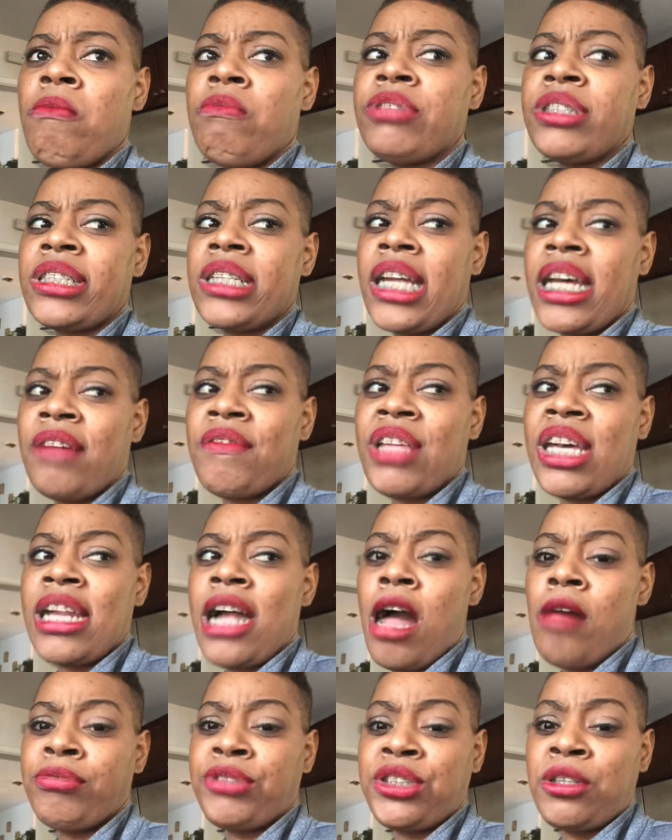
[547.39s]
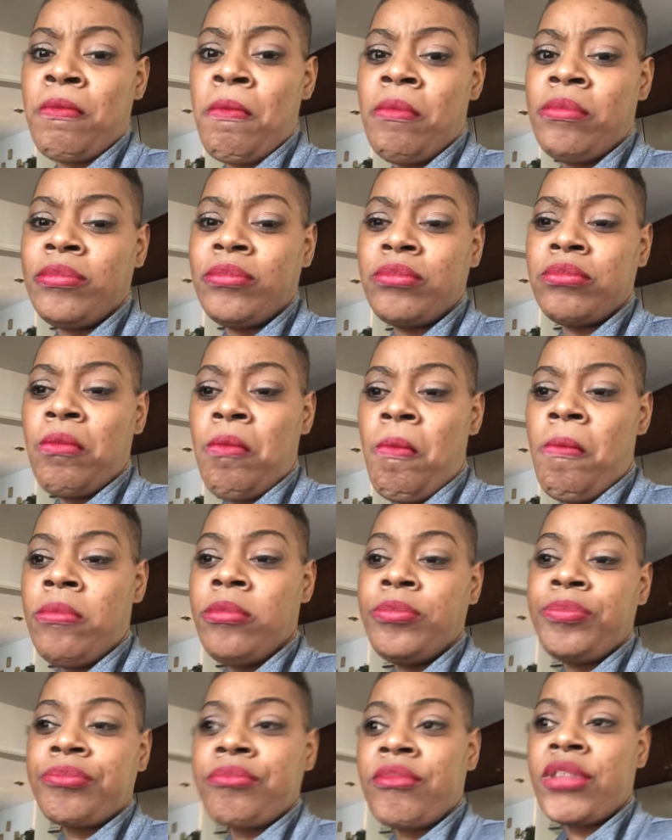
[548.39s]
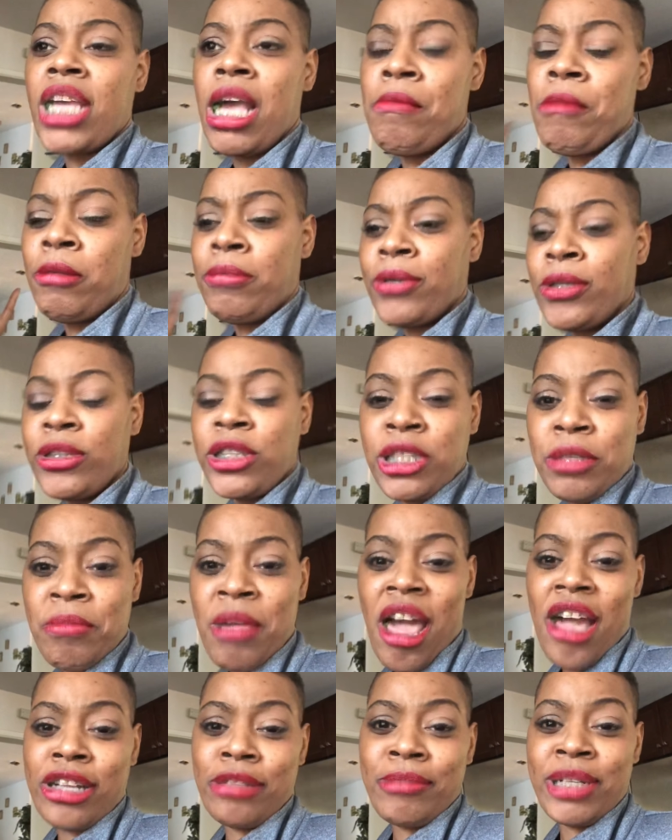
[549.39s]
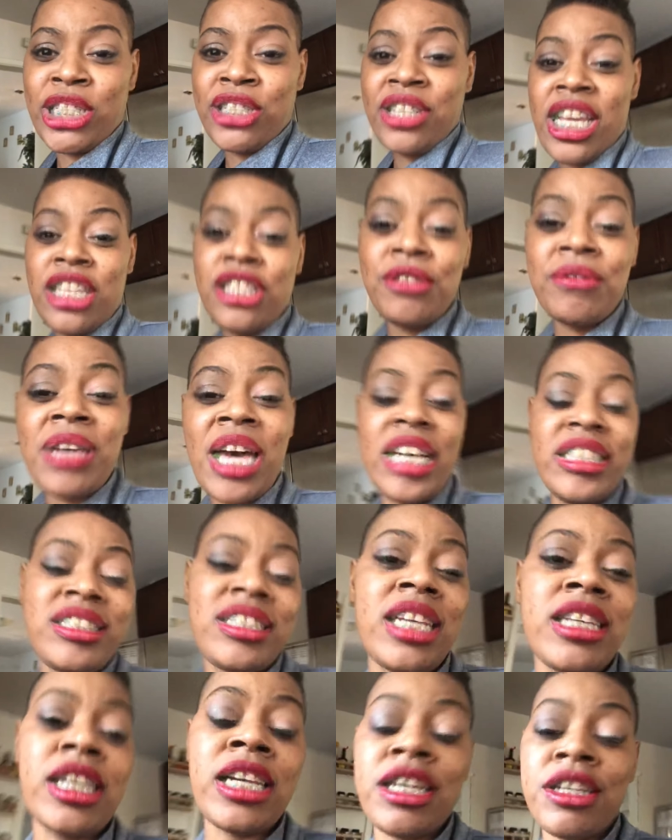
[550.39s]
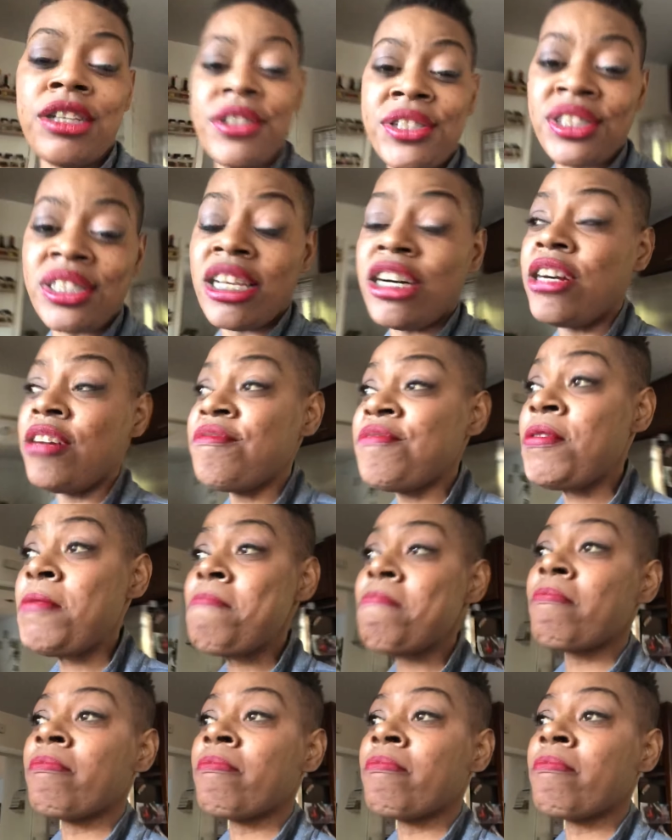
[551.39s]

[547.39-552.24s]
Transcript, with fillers: gonna have that option. Got my protein bag and my shake. You guys take care of yourself.